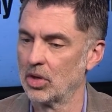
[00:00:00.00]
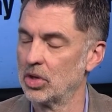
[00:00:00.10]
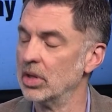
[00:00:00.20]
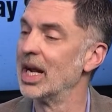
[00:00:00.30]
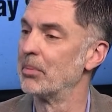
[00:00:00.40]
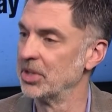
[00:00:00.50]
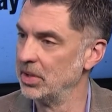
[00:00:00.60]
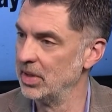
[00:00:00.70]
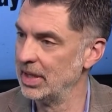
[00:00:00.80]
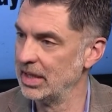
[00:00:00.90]
good
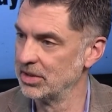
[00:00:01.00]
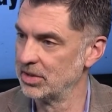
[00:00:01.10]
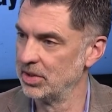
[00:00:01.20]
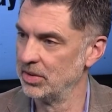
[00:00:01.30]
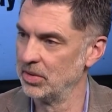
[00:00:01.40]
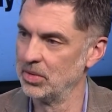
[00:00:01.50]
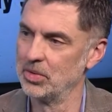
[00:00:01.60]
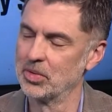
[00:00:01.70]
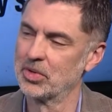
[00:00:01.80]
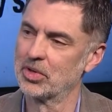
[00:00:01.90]
opportunities
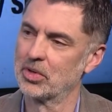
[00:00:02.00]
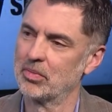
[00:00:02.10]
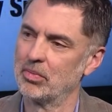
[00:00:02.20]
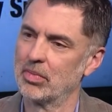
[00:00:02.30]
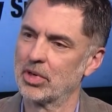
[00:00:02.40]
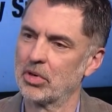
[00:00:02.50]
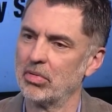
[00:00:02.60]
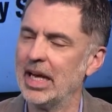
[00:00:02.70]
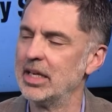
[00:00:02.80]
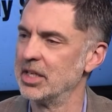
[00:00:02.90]
to
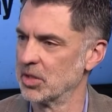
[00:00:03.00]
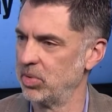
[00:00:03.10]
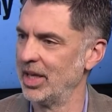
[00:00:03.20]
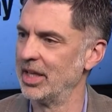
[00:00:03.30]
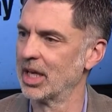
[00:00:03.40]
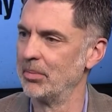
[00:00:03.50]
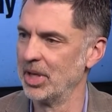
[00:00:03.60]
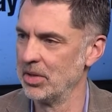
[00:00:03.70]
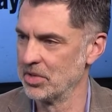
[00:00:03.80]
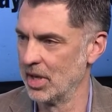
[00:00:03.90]
create a display that could be
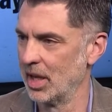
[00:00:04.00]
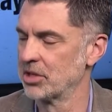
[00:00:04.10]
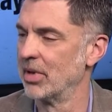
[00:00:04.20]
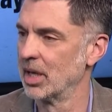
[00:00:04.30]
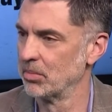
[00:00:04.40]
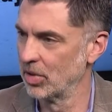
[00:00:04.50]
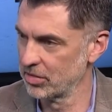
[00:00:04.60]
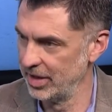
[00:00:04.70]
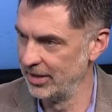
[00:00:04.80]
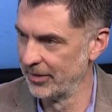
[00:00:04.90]
used in an electronic book
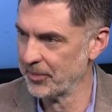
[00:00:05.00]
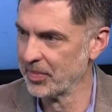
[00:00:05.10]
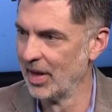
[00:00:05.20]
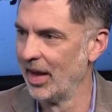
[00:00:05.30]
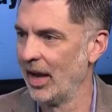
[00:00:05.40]
reader. Yeah.